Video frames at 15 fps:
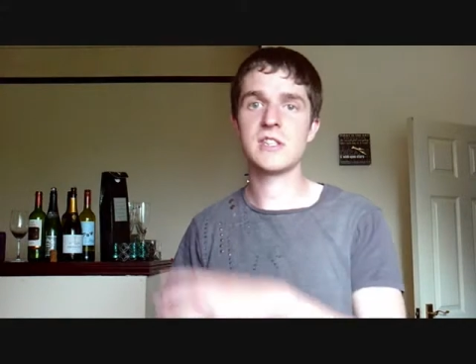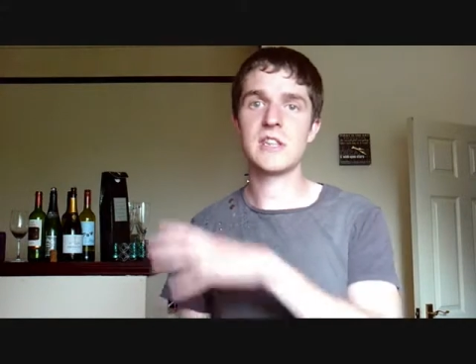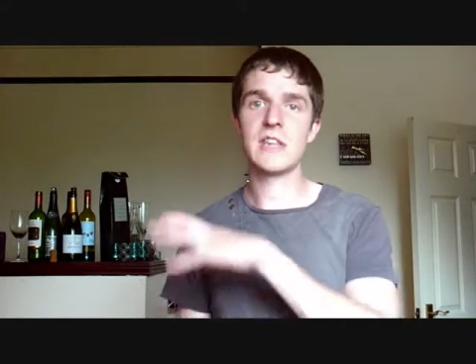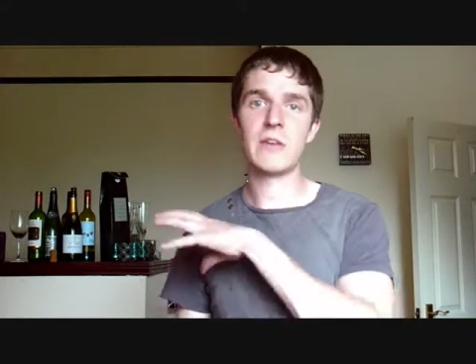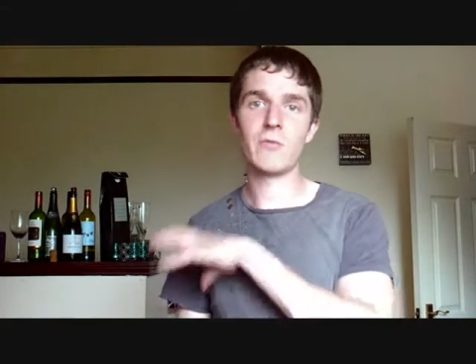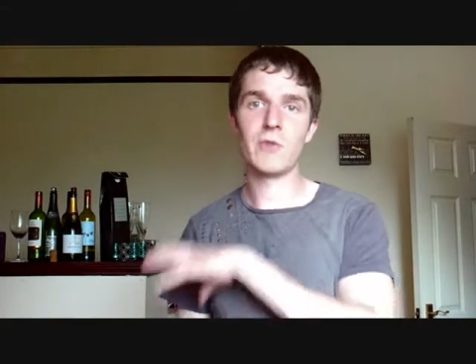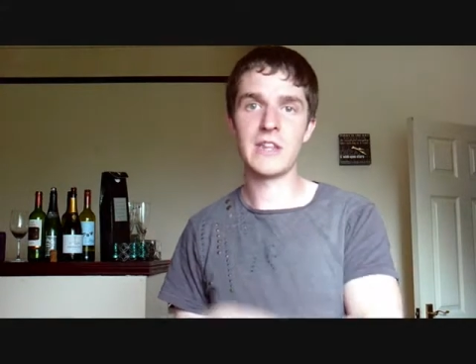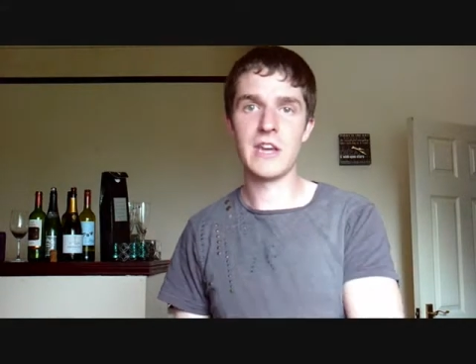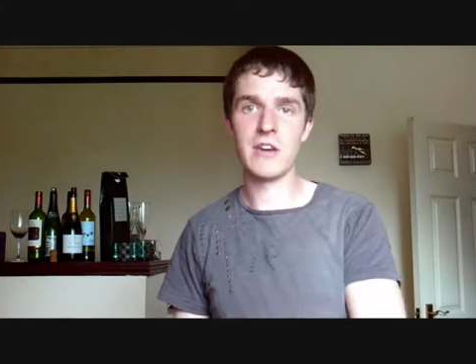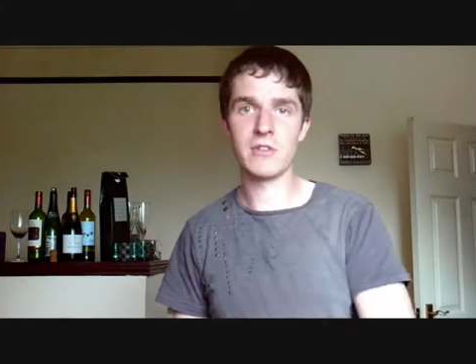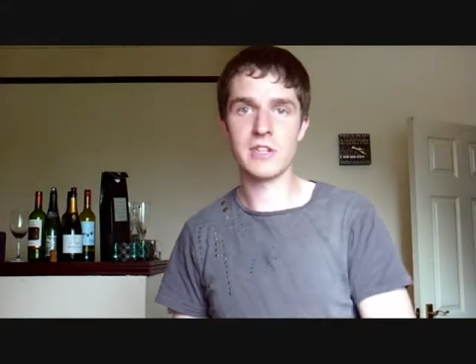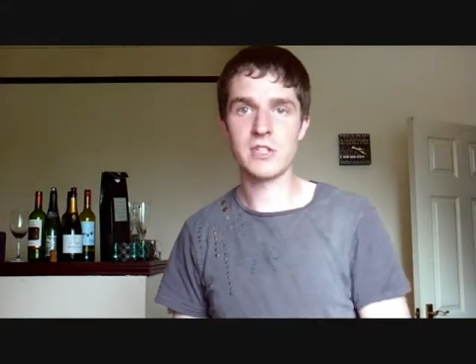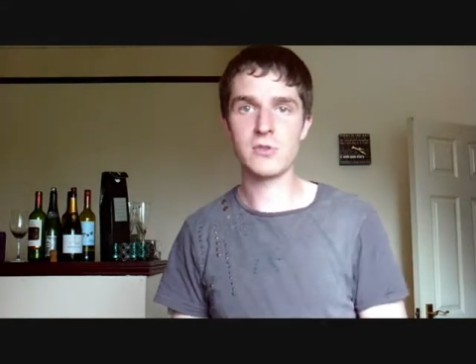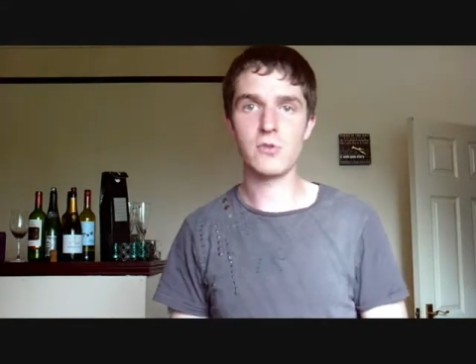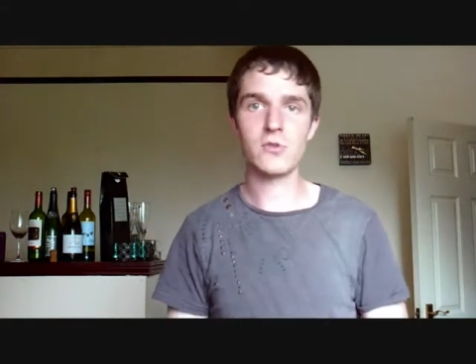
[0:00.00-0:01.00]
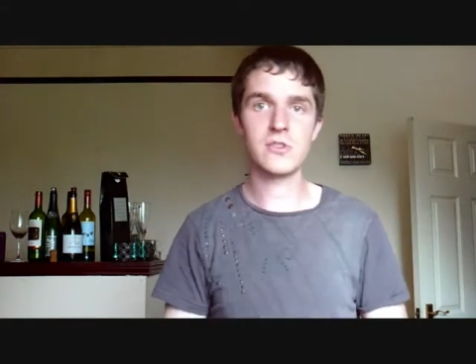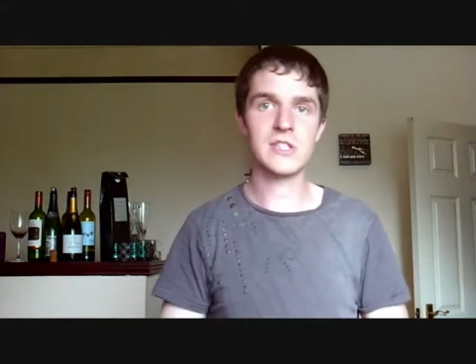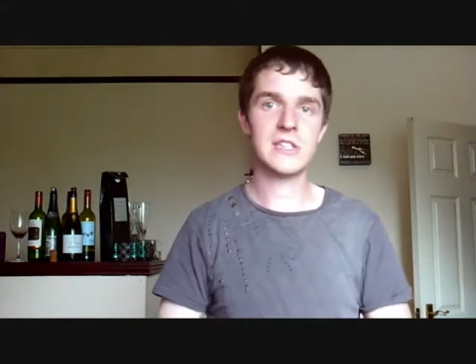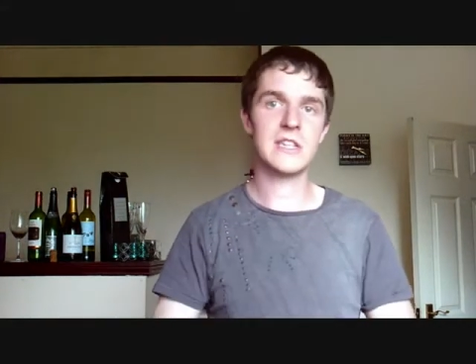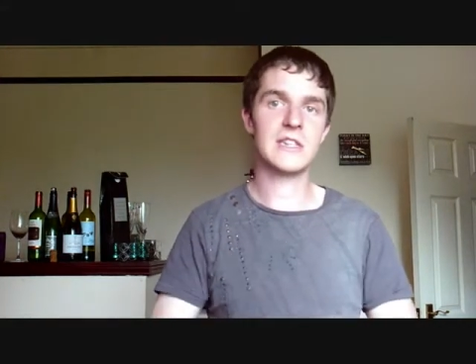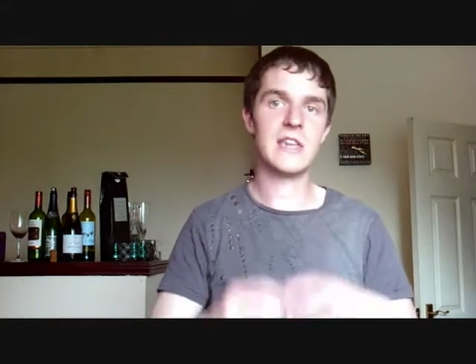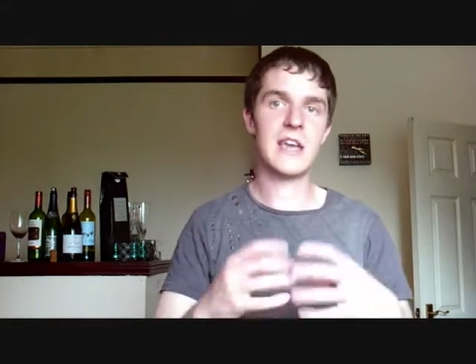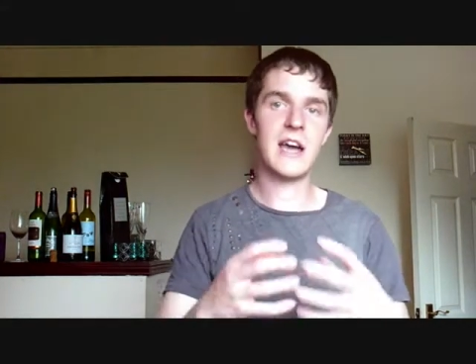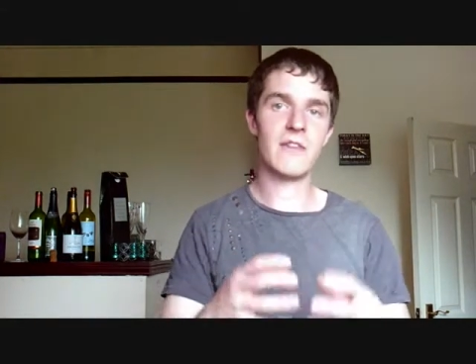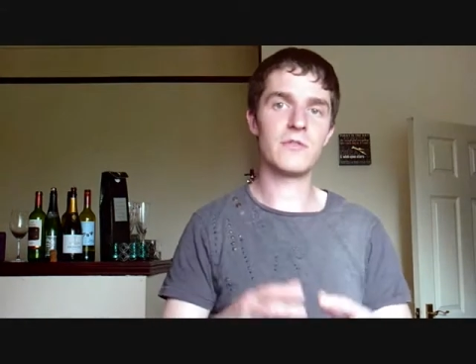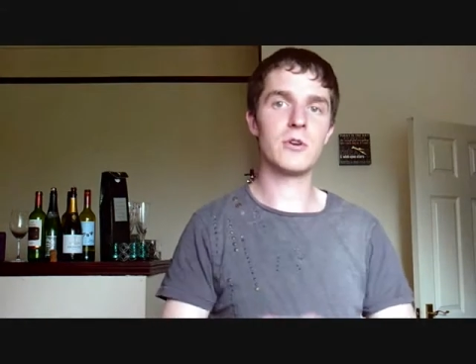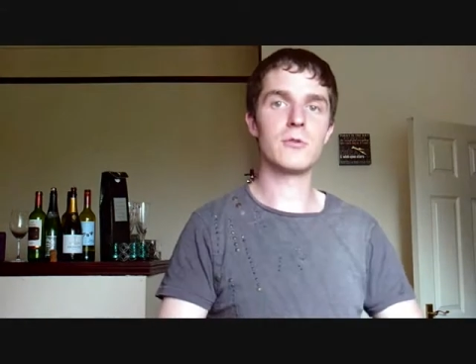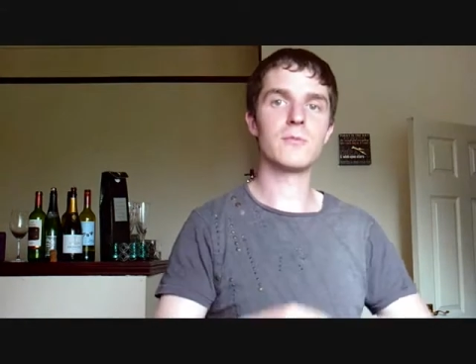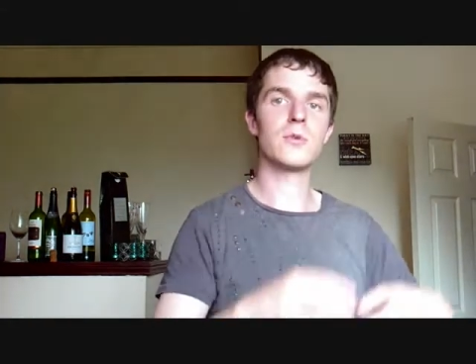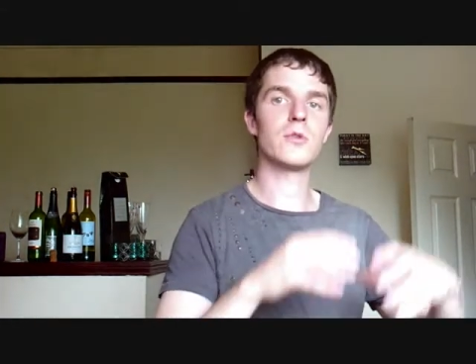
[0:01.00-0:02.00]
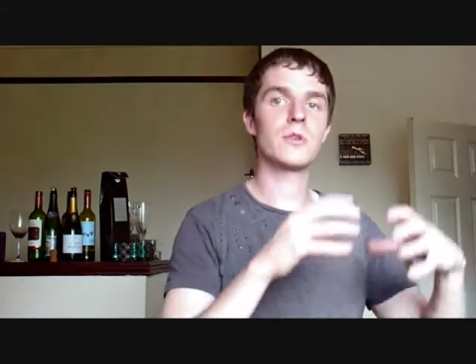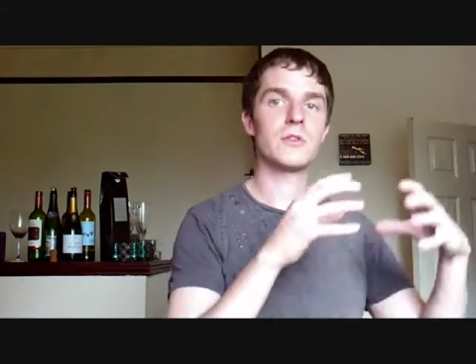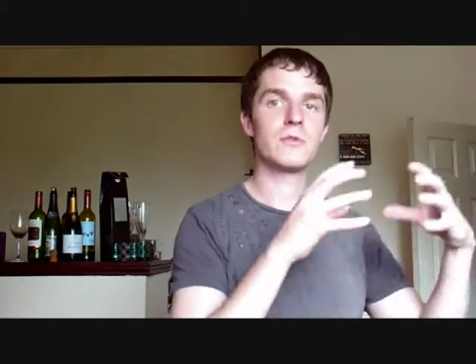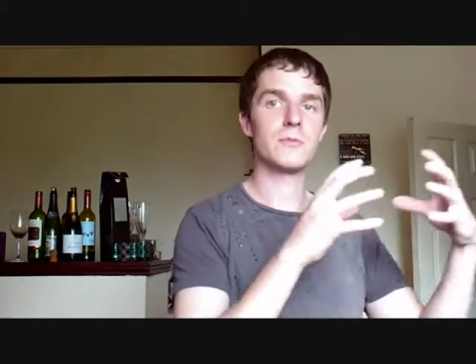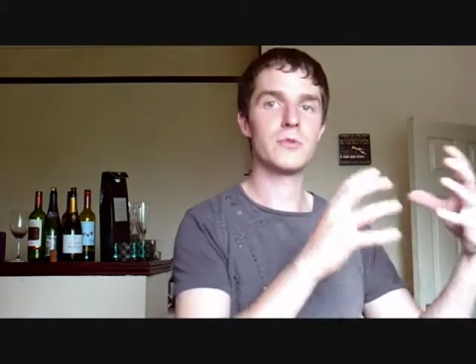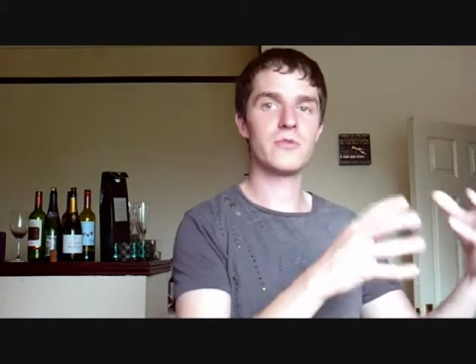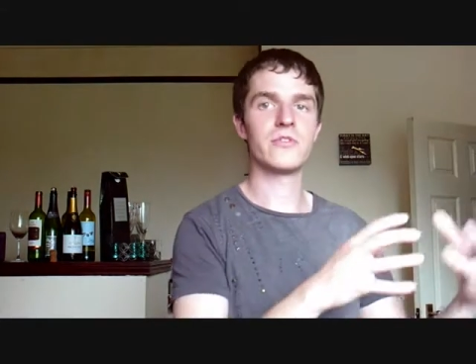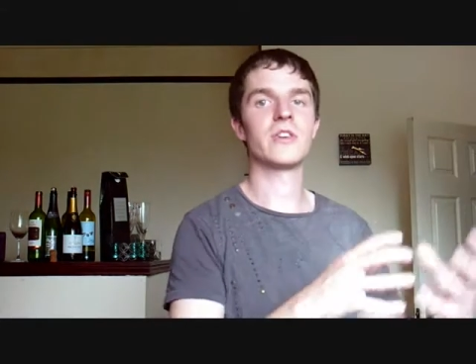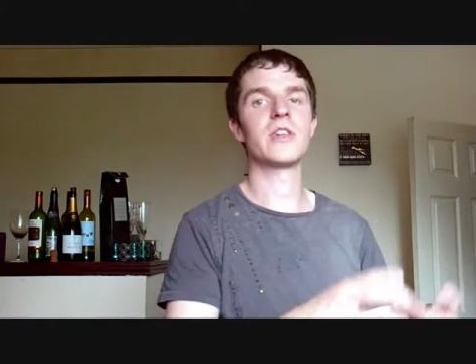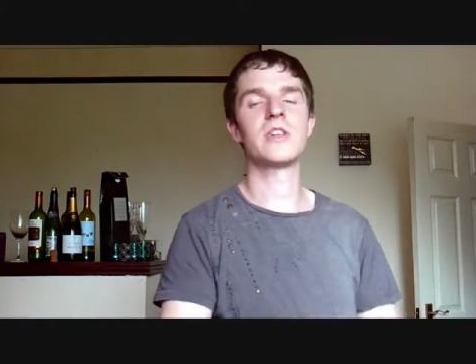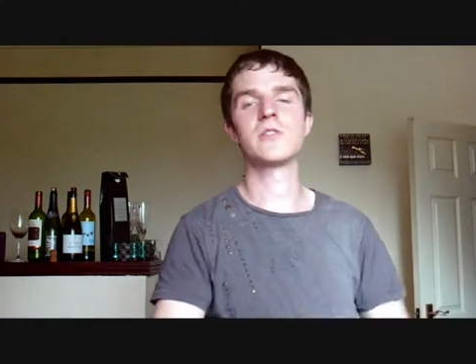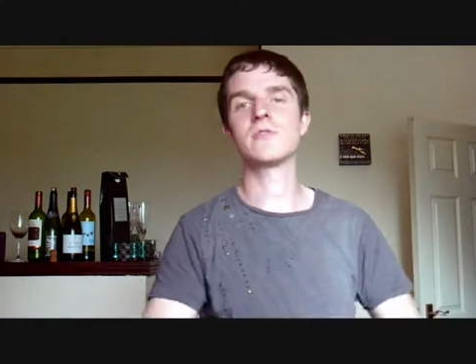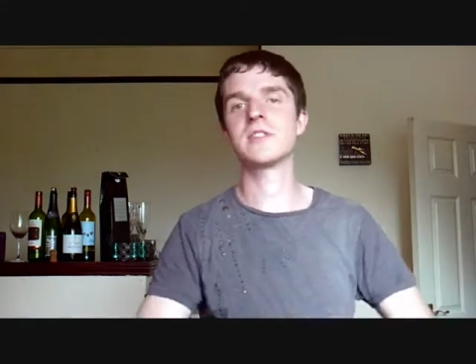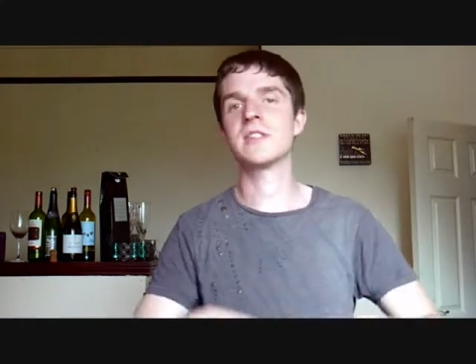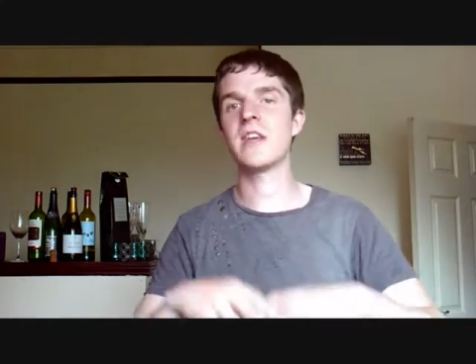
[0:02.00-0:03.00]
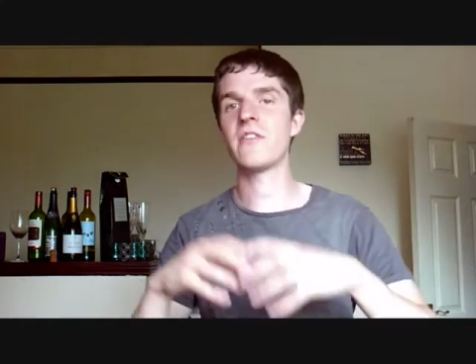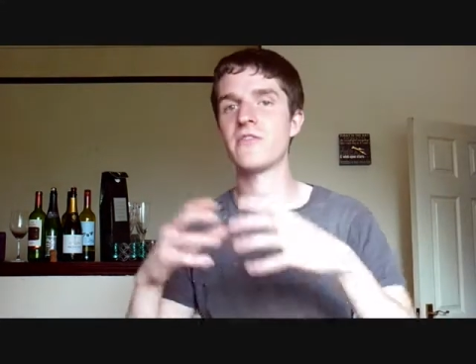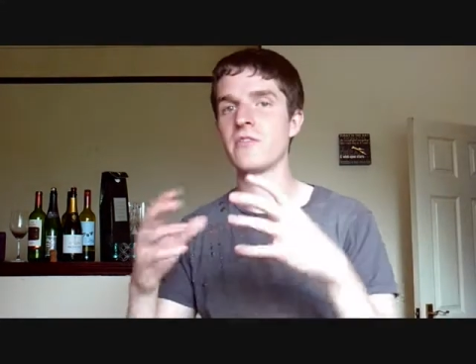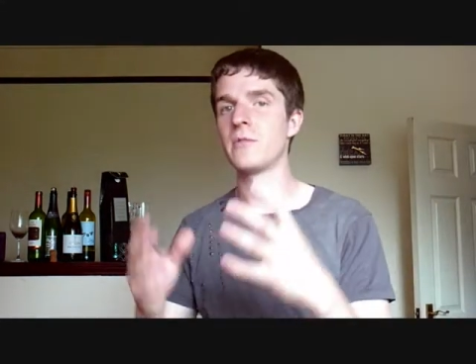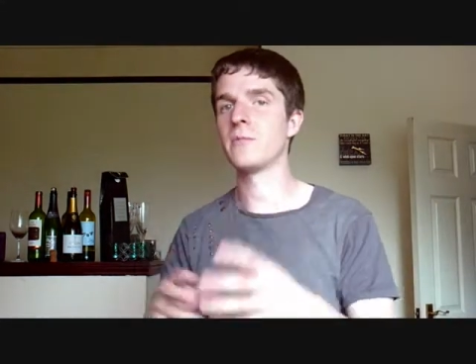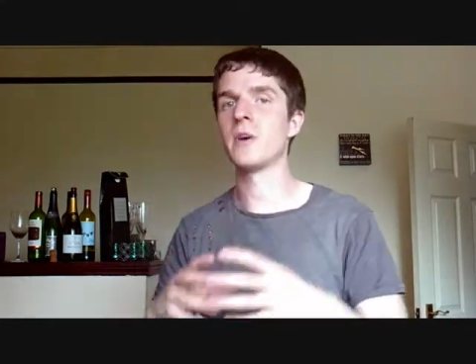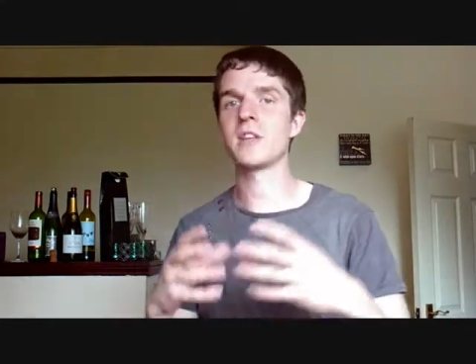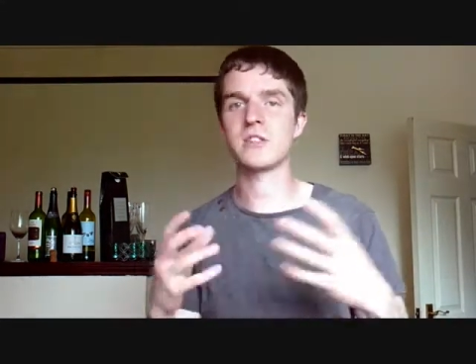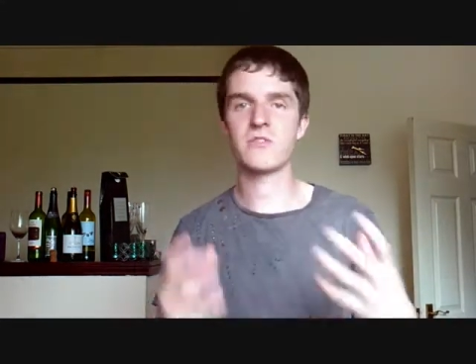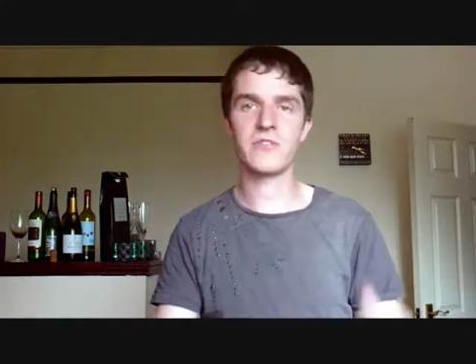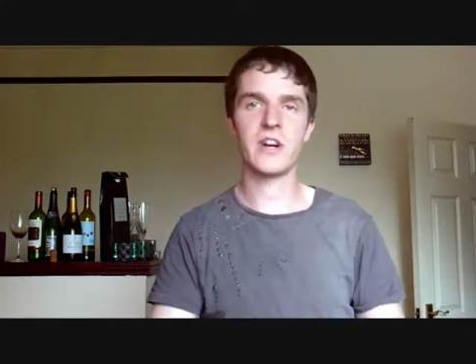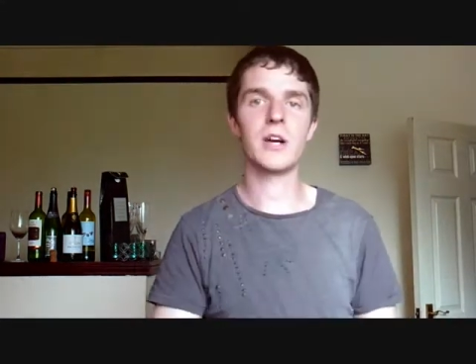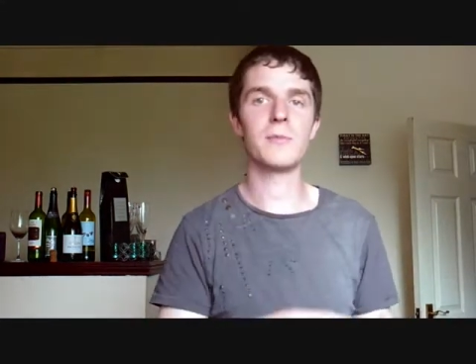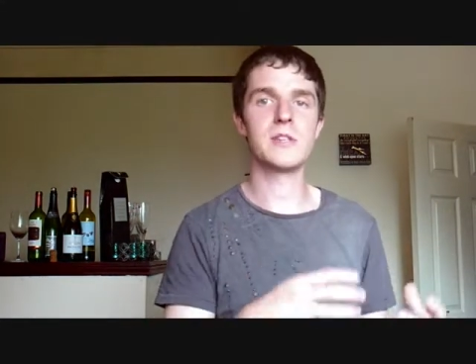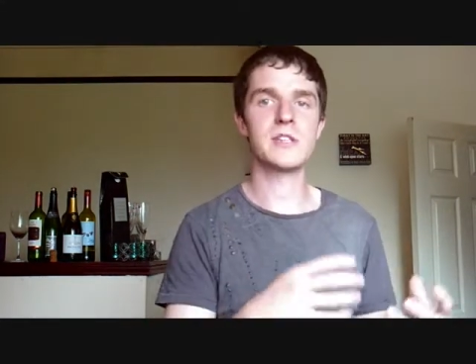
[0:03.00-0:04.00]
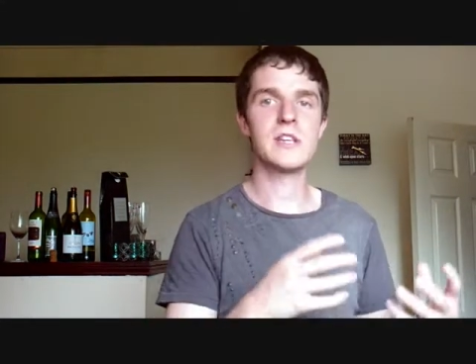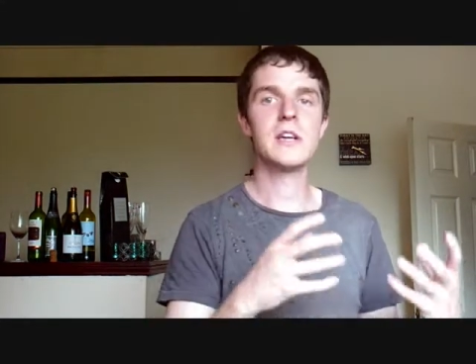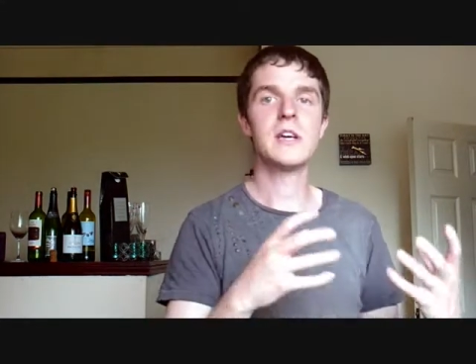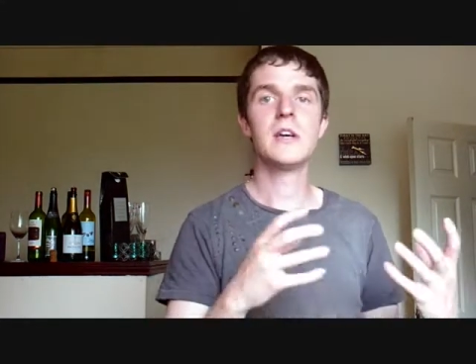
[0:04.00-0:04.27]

and then when they're exhausted, they have no more, you'll move on and use different muscle fibers,